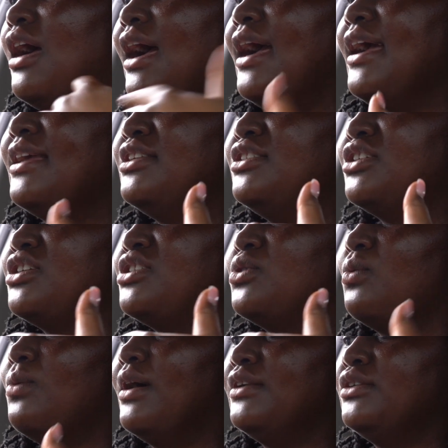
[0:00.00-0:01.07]
I just
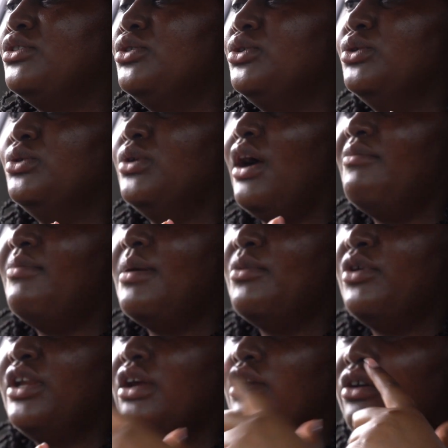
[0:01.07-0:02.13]
want to have my
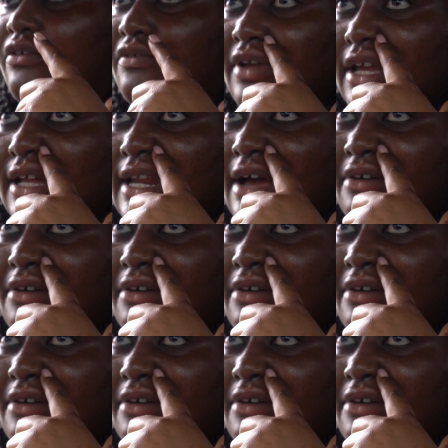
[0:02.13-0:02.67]
morning coffee and